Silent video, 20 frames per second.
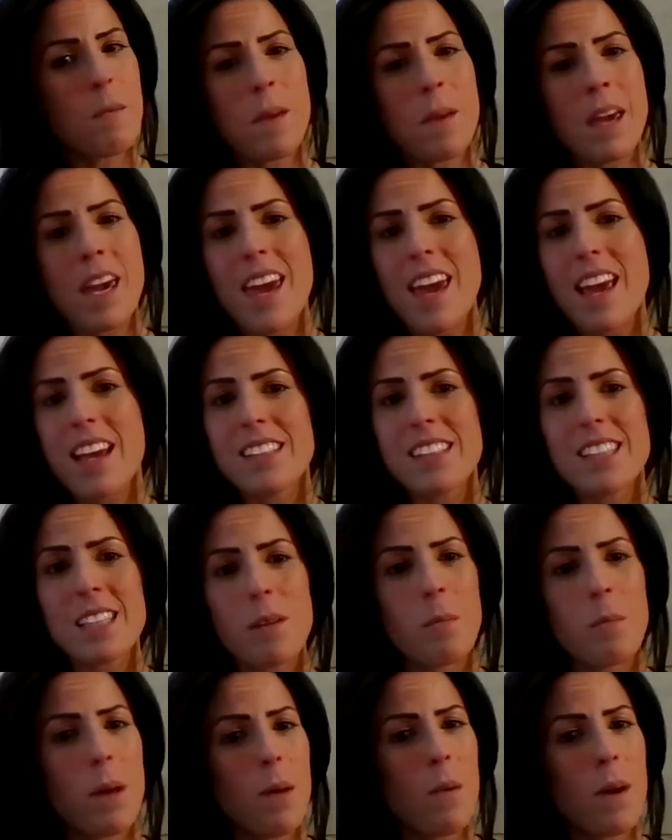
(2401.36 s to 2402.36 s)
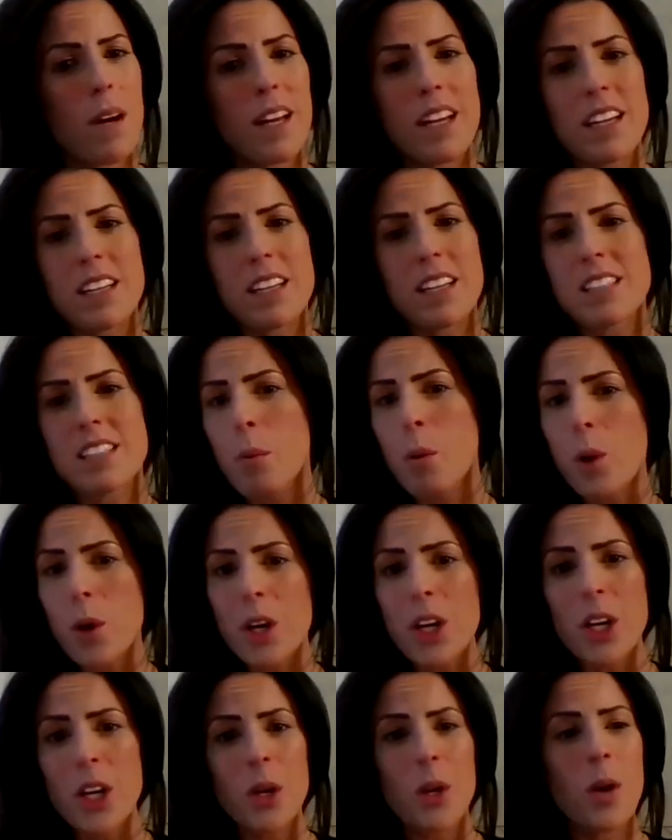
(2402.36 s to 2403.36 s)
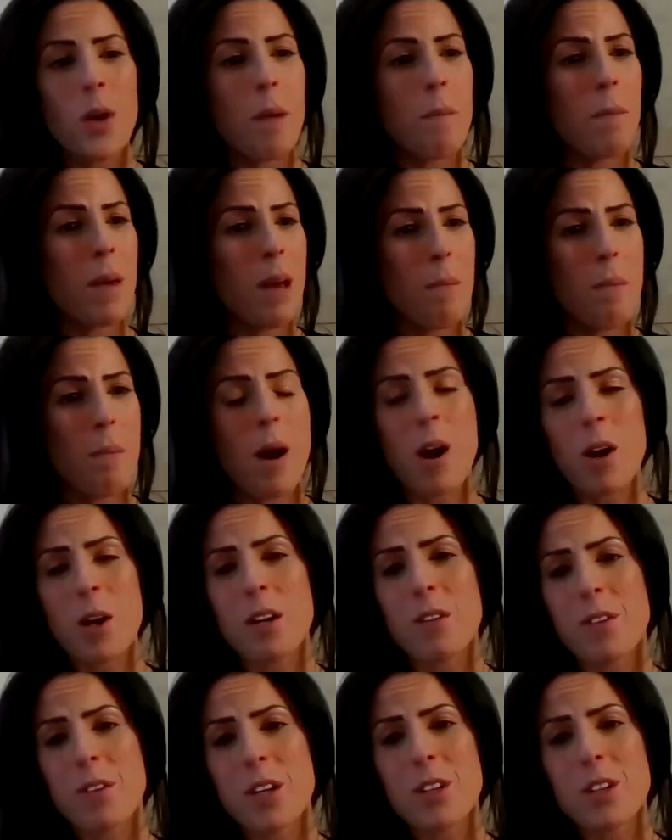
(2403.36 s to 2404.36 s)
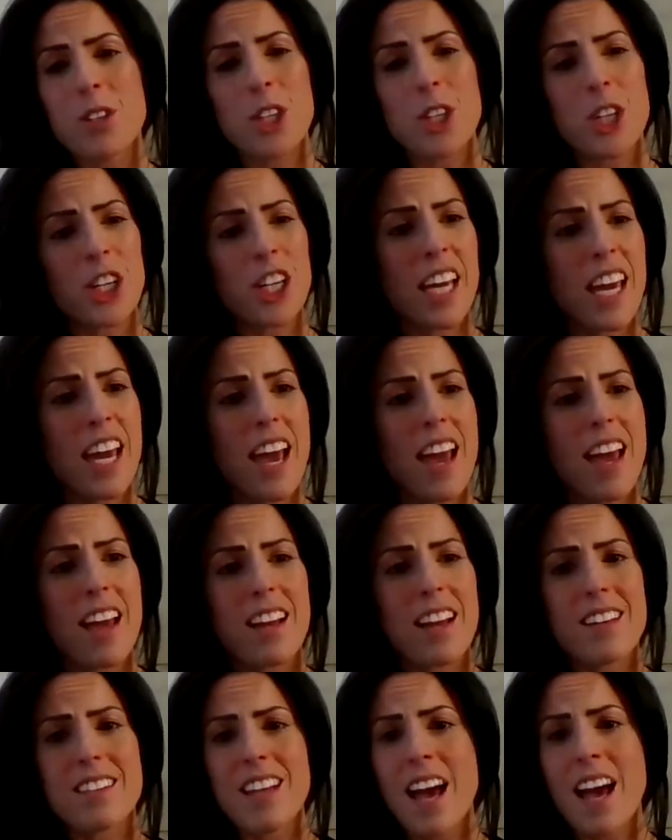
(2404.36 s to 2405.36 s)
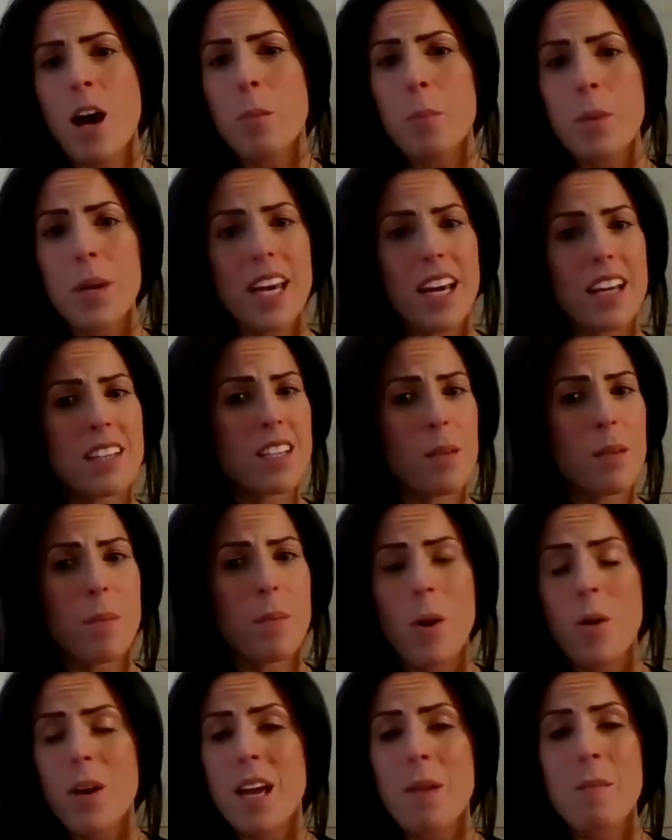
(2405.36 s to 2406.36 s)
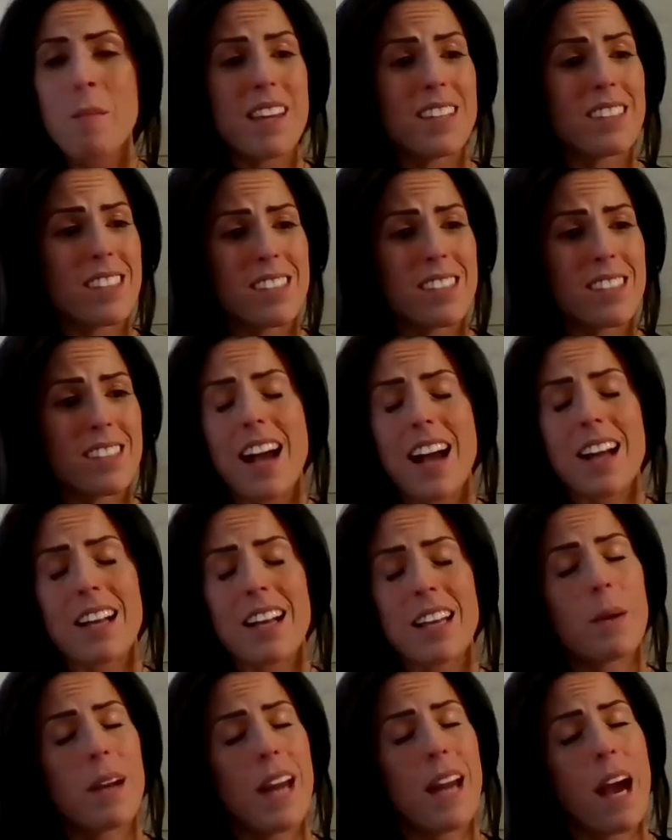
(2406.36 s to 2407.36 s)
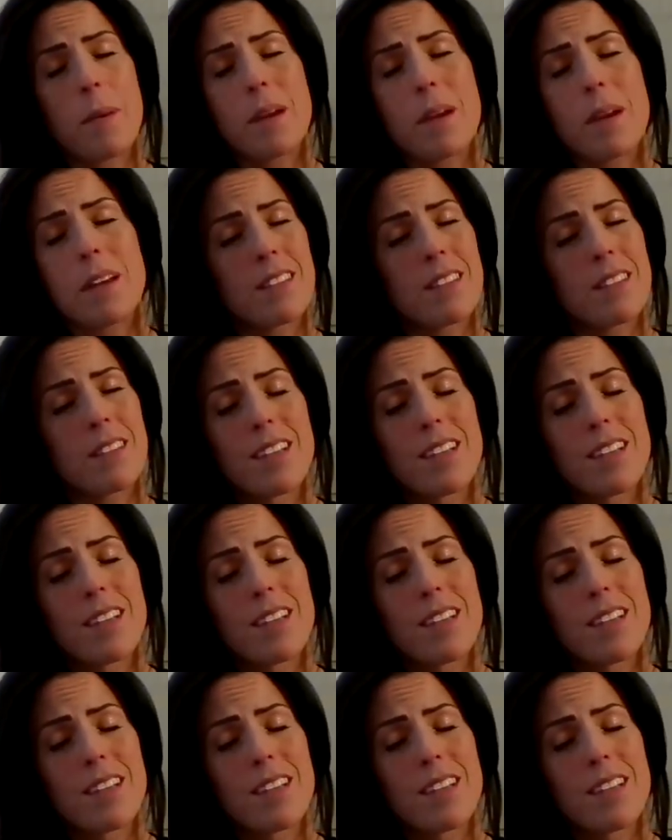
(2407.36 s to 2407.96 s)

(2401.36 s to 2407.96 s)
in me and said, we want to support you and be a part of your journey and help you get to the podium. And that's exactly what happened.